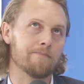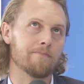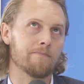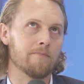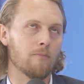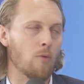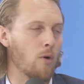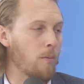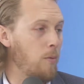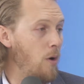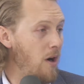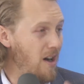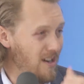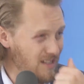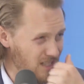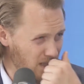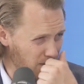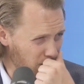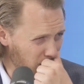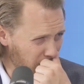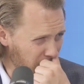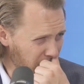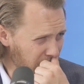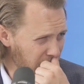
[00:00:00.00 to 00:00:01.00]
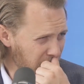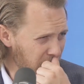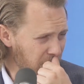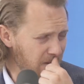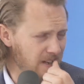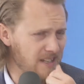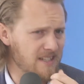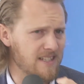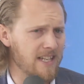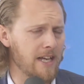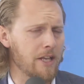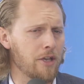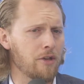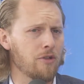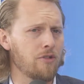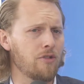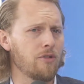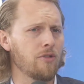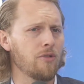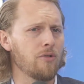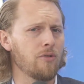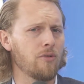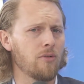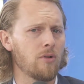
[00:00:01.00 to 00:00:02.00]
more possible for you is that
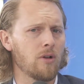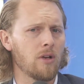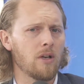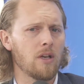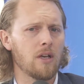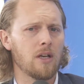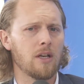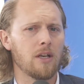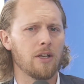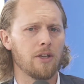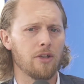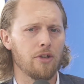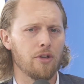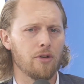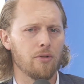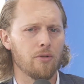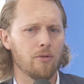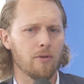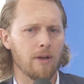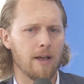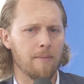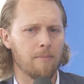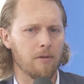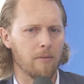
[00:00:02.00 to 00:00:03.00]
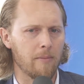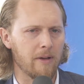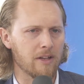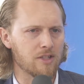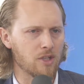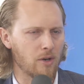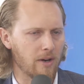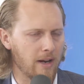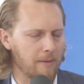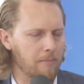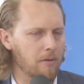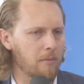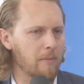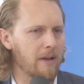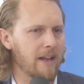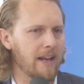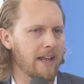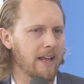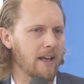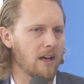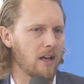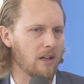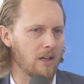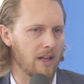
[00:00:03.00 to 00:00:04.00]
you start
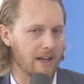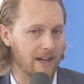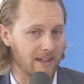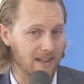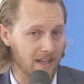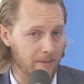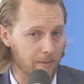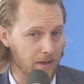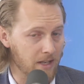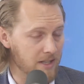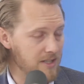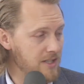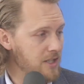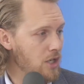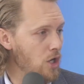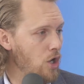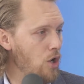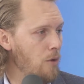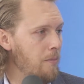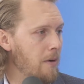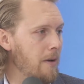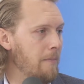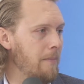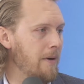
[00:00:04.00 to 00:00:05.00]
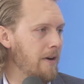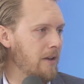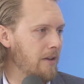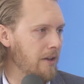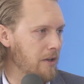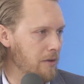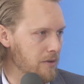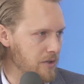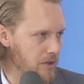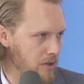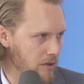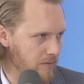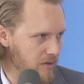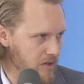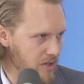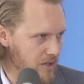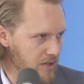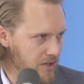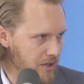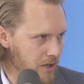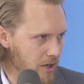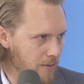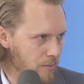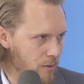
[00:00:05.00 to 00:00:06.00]
implementing a lot of limited scope unbundled legal
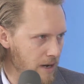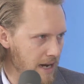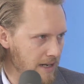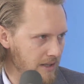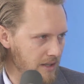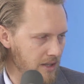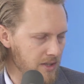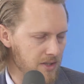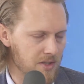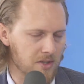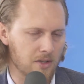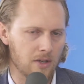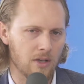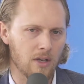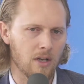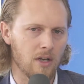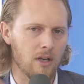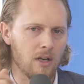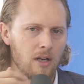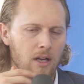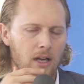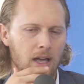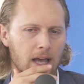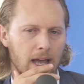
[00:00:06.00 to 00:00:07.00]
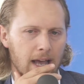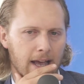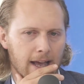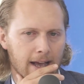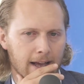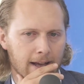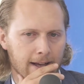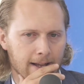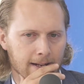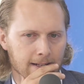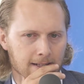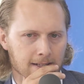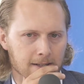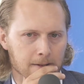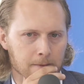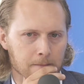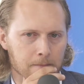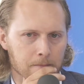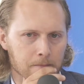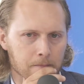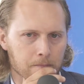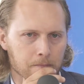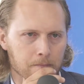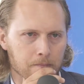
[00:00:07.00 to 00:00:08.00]
services in your practice. Mm-hmm. And
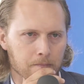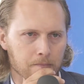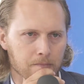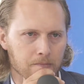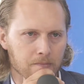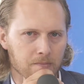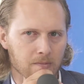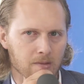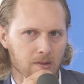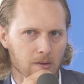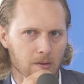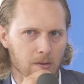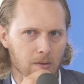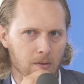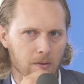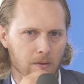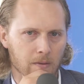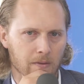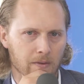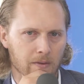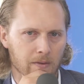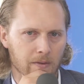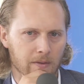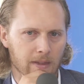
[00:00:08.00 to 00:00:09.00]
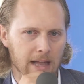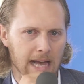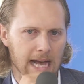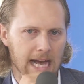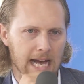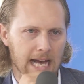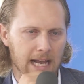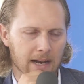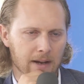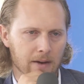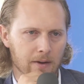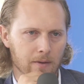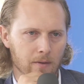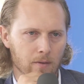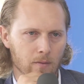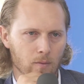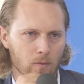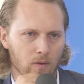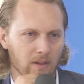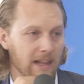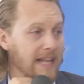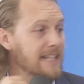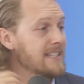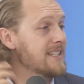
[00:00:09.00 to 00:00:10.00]
that
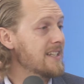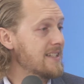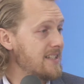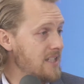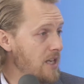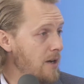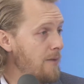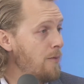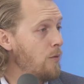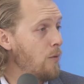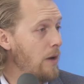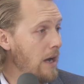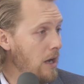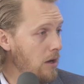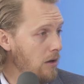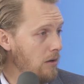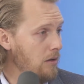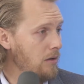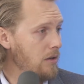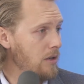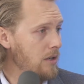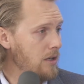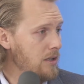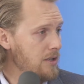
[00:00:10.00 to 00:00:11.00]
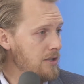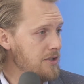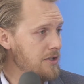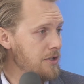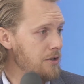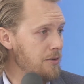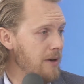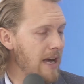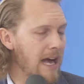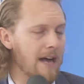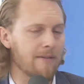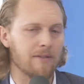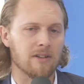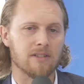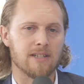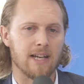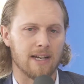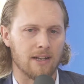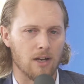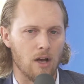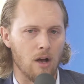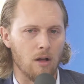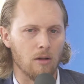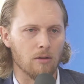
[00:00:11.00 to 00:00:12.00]
lends itself well to having
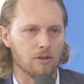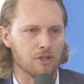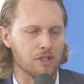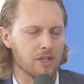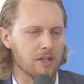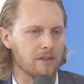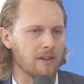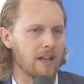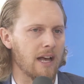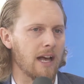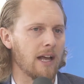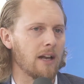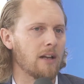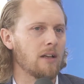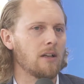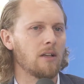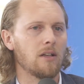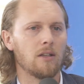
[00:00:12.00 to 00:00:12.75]
technology that